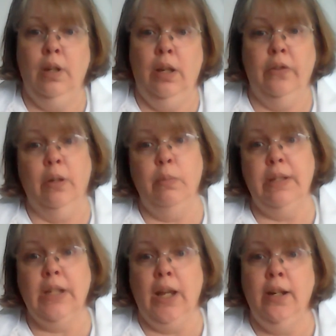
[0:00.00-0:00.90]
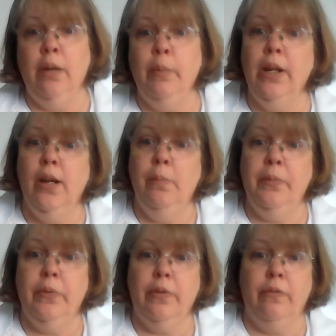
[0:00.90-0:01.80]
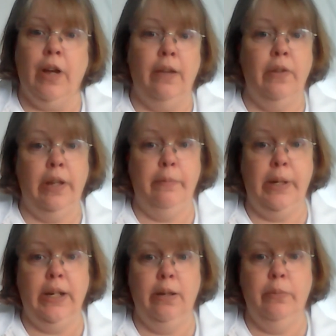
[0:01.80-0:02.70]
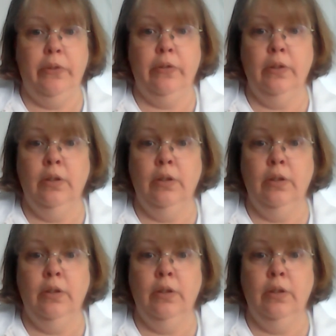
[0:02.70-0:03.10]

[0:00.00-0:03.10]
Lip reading: Is it going to be 10 M&Ms, 5 M&Ms?